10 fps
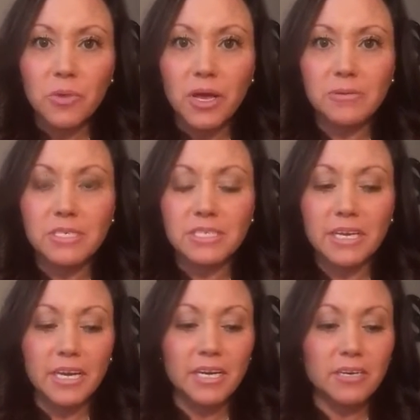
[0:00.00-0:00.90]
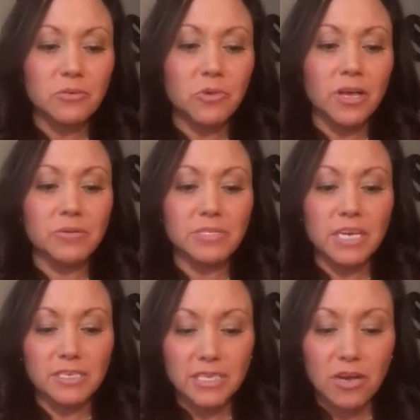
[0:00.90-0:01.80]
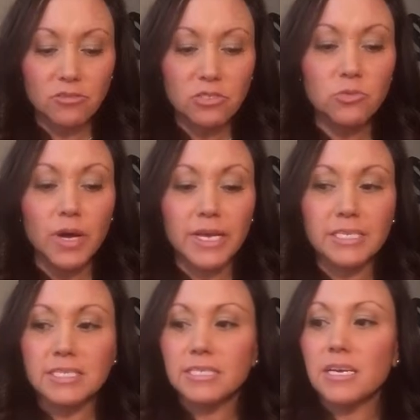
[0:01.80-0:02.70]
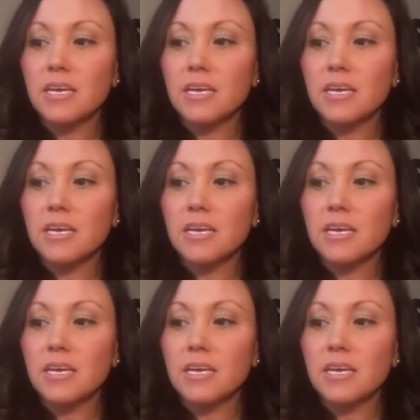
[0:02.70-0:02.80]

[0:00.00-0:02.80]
while I was there and while I was out of town twice,